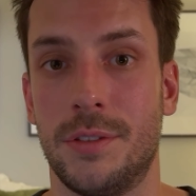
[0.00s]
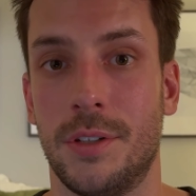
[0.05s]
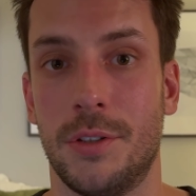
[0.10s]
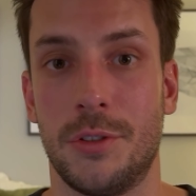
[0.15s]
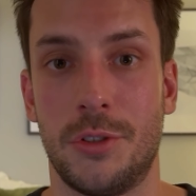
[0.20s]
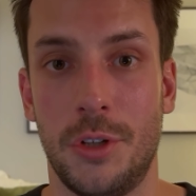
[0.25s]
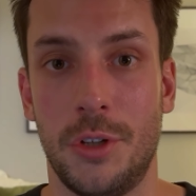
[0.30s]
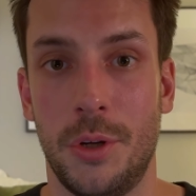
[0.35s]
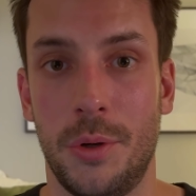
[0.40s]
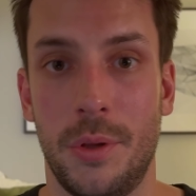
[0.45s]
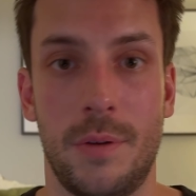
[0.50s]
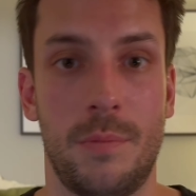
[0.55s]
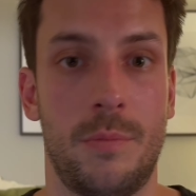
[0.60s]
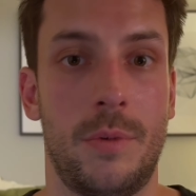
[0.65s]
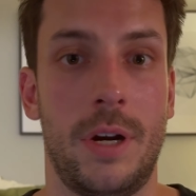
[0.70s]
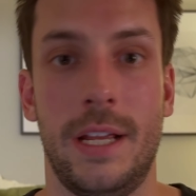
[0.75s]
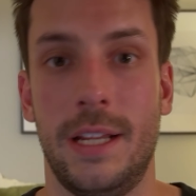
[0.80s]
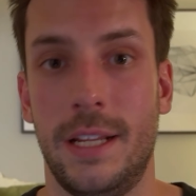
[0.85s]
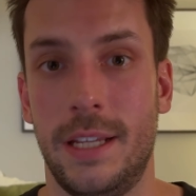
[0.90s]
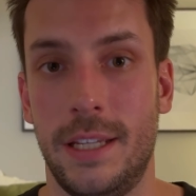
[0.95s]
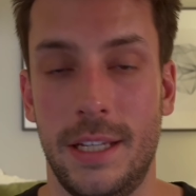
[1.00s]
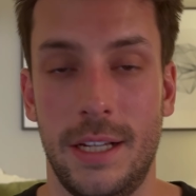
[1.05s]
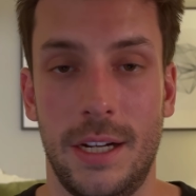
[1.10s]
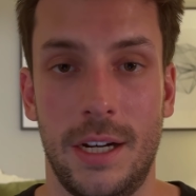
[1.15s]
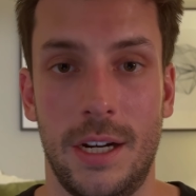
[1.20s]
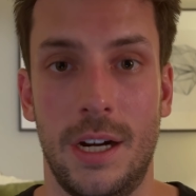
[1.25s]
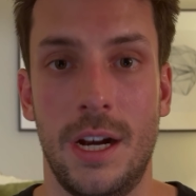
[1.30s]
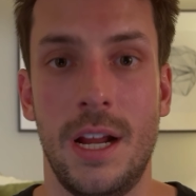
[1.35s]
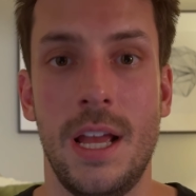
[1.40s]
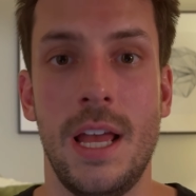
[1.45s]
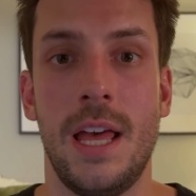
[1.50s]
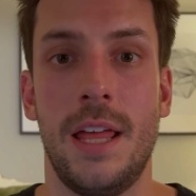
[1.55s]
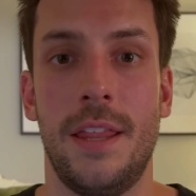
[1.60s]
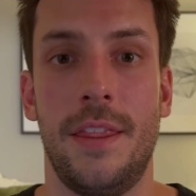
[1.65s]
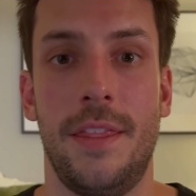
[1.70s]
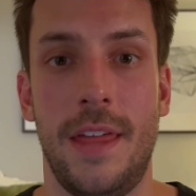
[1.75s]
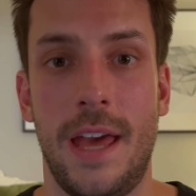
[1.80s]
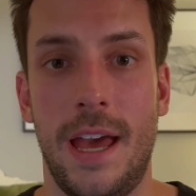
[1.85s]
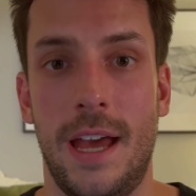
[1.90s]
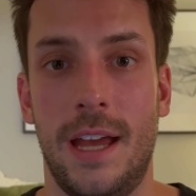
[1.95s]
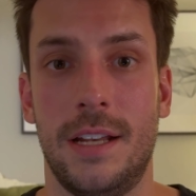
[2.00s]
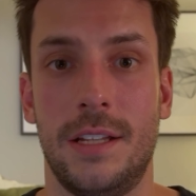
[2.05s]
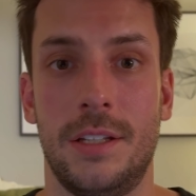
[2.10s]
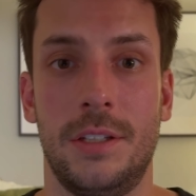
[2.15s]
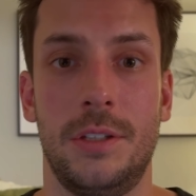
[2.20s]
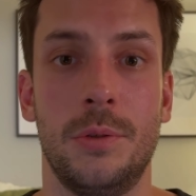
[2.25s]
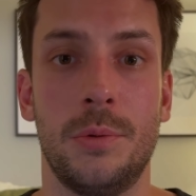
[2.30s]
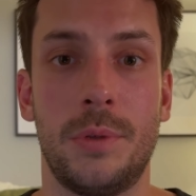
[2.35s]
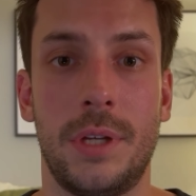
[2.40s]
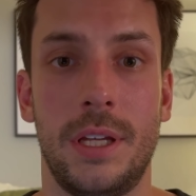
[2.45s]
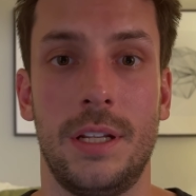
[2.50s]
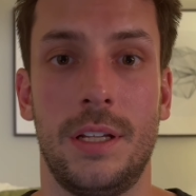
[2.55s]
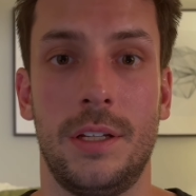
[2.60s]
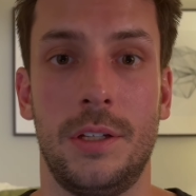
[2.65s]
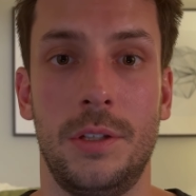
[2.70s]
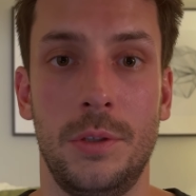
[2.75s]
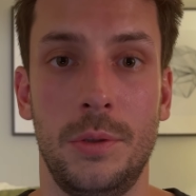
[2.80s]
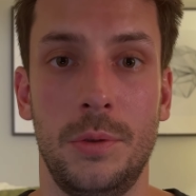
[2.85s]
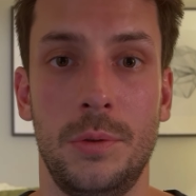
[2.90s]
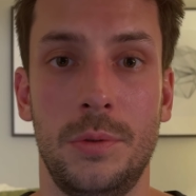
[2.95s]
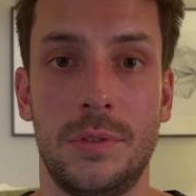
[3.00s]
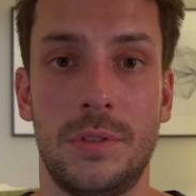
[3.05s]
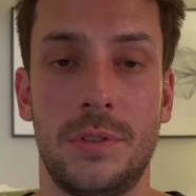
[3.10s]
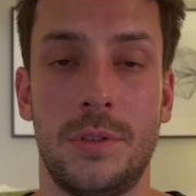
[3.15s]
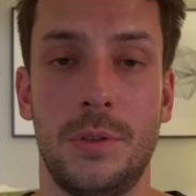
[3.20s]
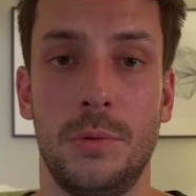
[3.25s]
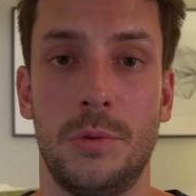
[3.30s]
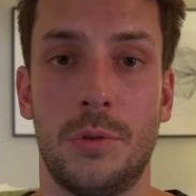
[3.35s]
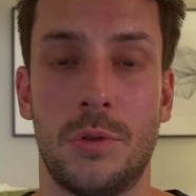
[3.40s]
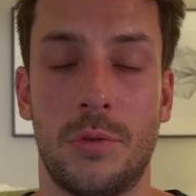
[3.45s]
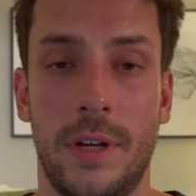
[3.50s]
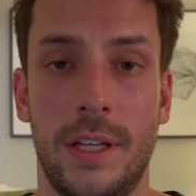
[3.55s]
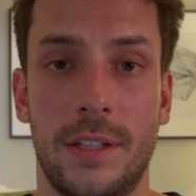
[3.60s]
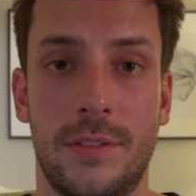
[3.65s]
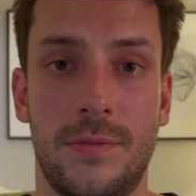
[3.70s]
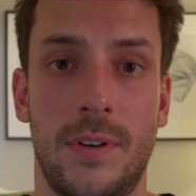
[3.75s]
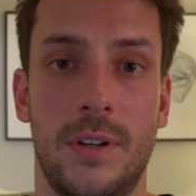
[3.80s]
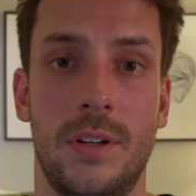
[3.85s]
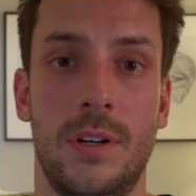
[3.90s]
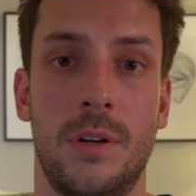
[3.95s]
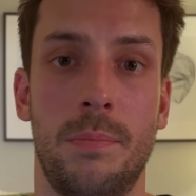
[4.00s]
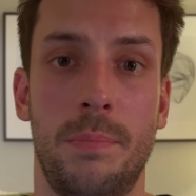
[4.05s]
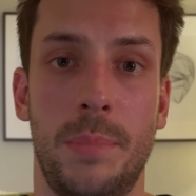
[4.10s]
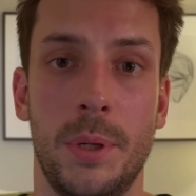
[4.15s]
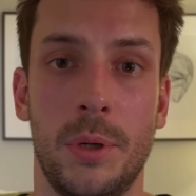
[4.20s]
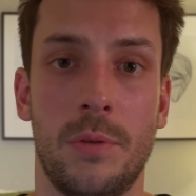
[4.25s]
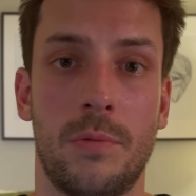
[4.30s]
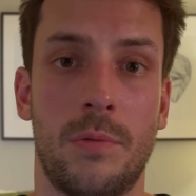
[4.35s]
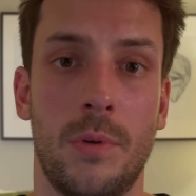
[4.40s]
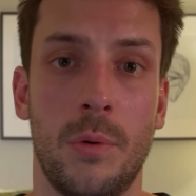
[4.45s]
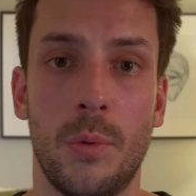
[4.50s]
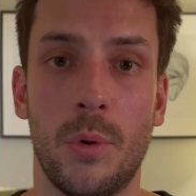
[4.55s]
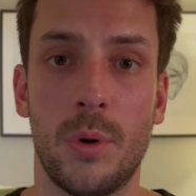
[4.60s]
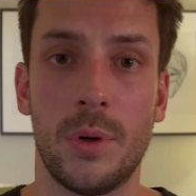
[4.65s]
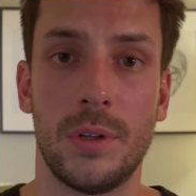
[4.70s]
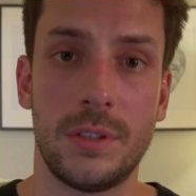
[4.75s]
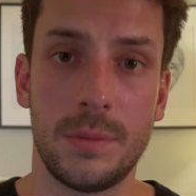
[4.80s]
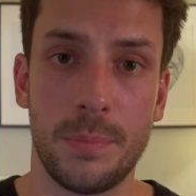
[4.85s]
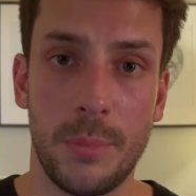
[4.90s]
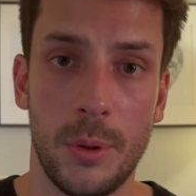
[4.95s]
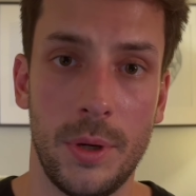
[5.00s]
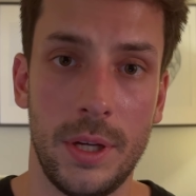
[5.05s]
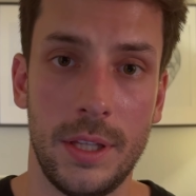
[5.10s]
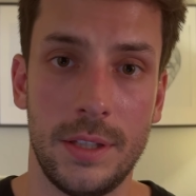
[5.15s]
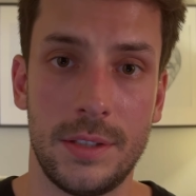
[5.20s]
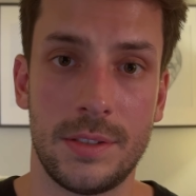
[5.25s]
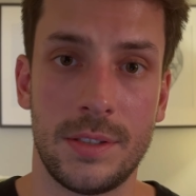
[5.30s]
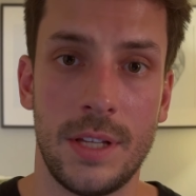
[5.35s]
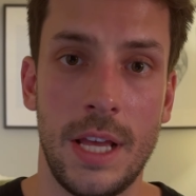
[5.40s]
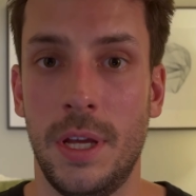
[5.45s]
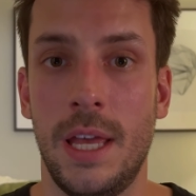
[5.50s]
I'll show them right here that you can use to transfer your BILT rewards points